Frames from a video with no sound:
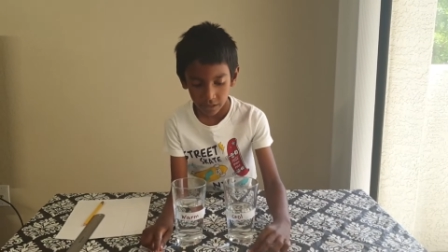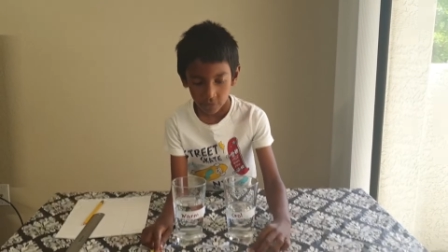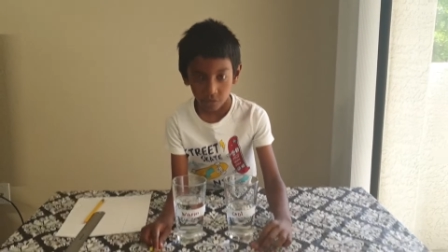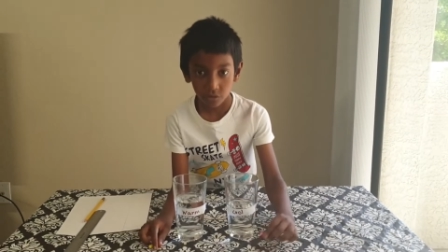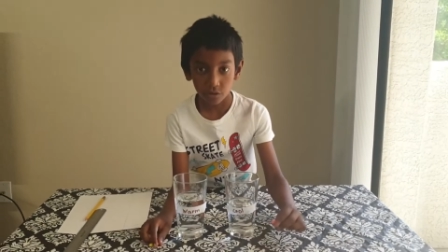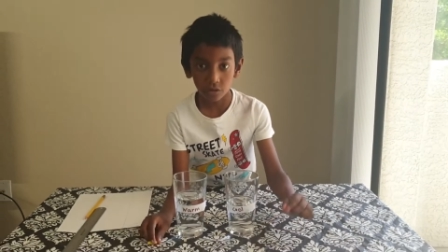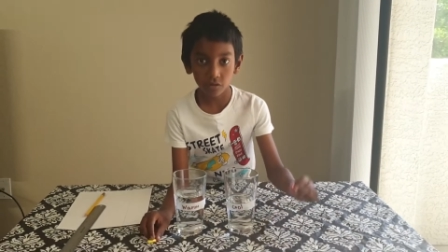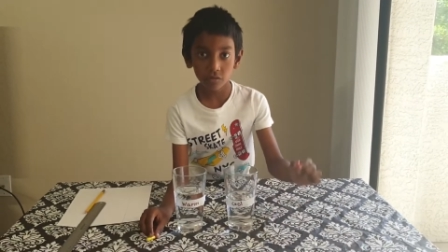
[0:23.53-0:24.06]

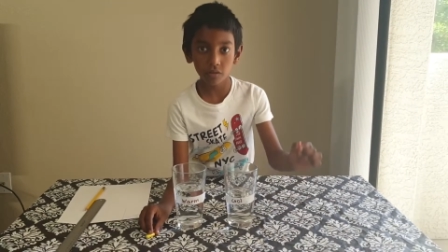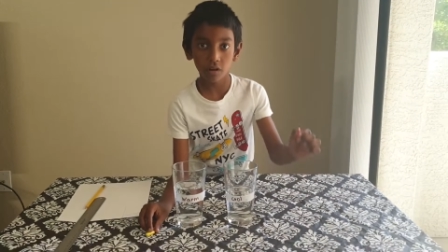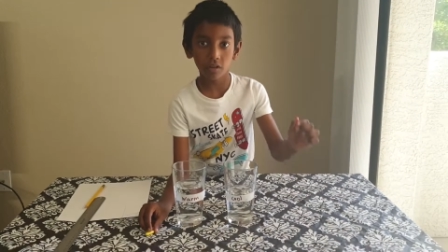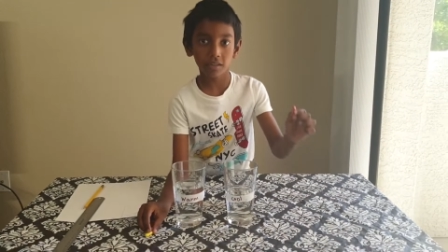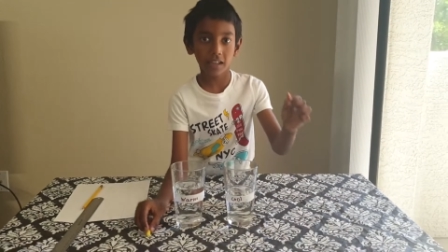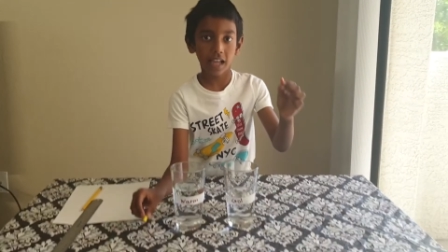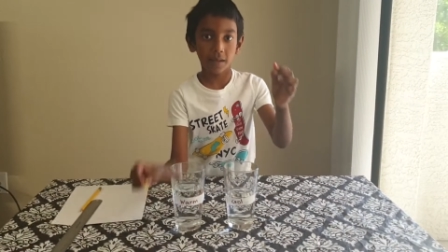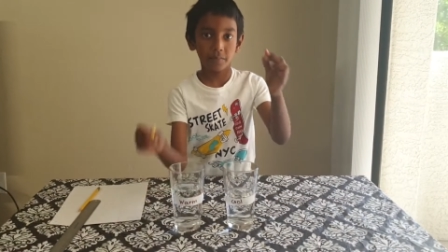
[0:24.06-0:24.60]
2
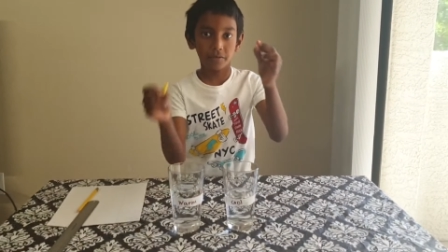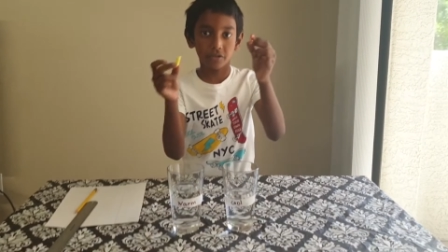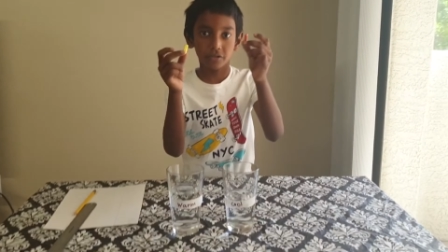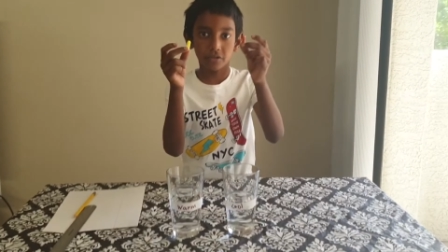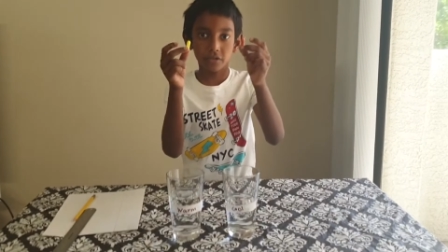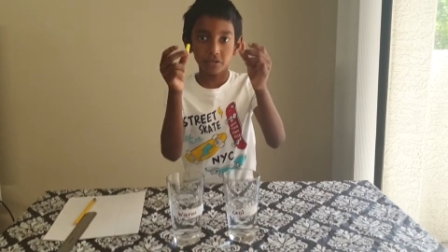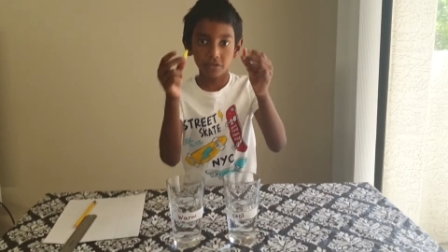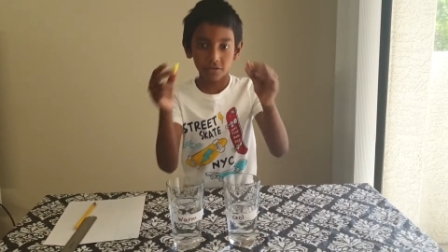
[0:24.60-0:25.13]
growth
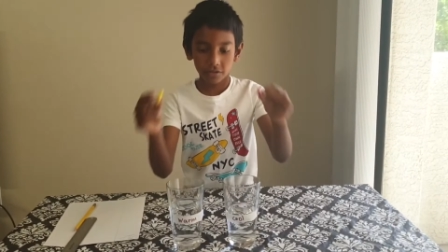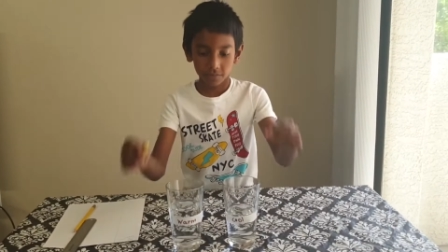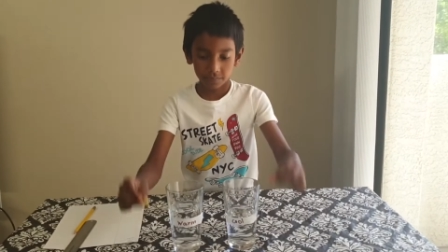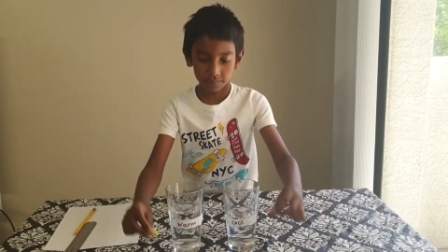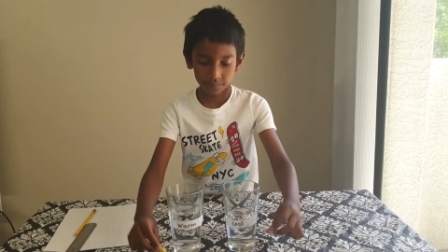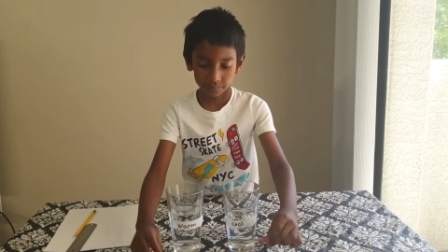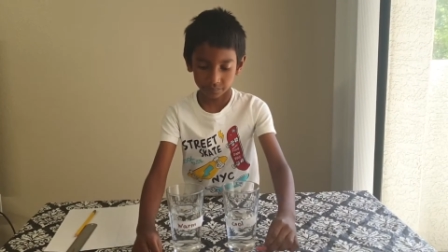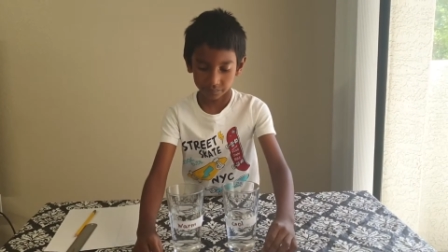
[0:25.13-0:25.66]
capsules,
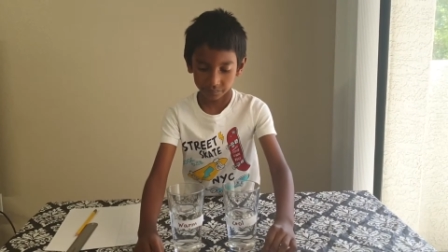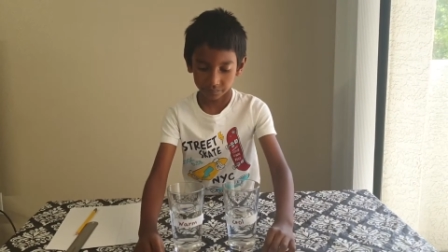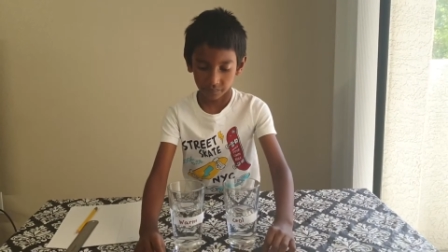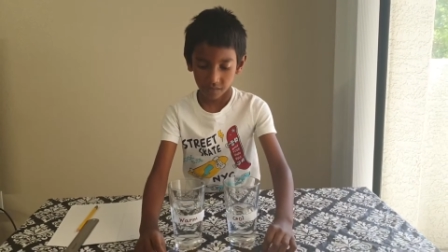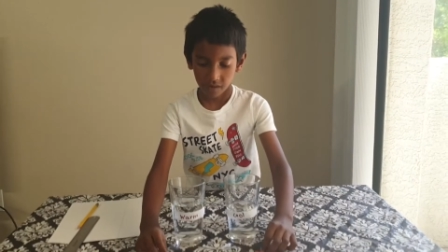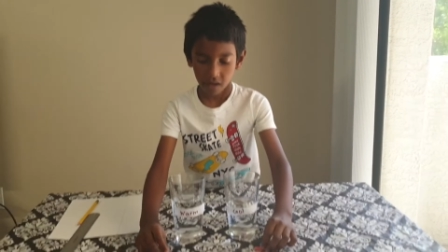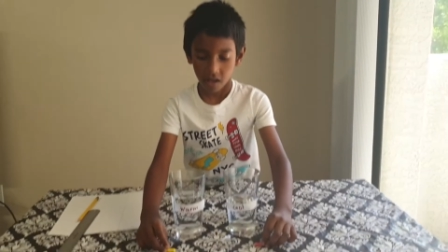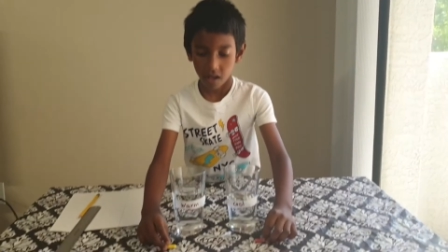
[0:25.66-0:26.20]

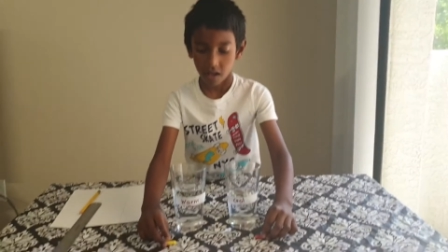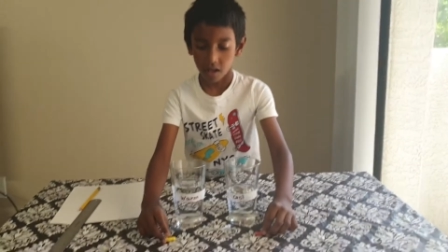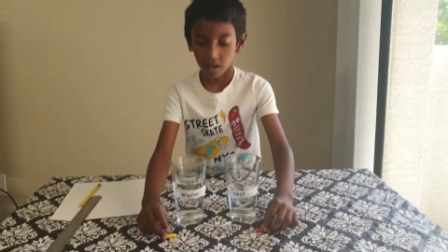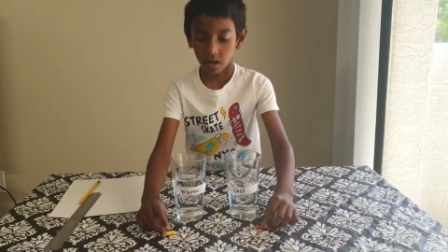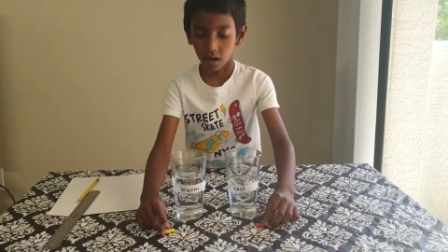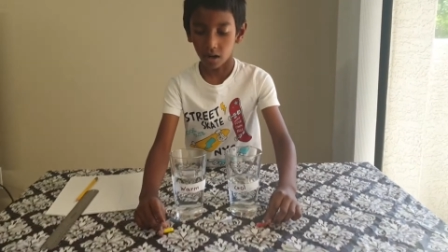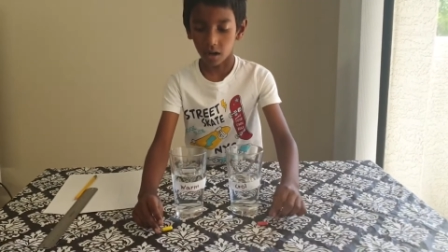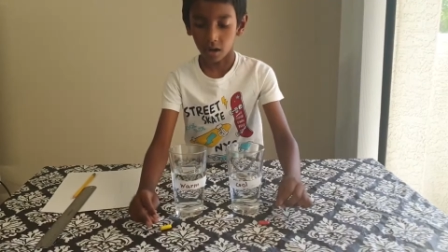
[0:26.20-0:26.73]

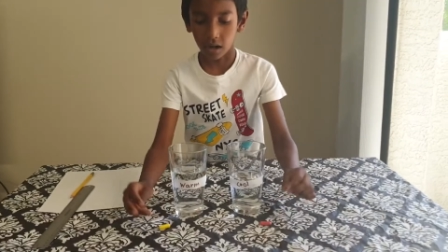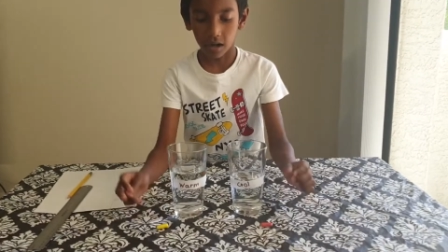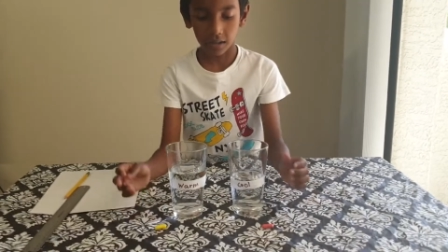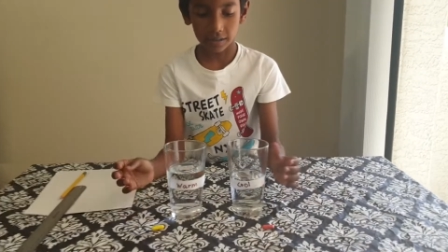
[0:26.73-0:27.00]
a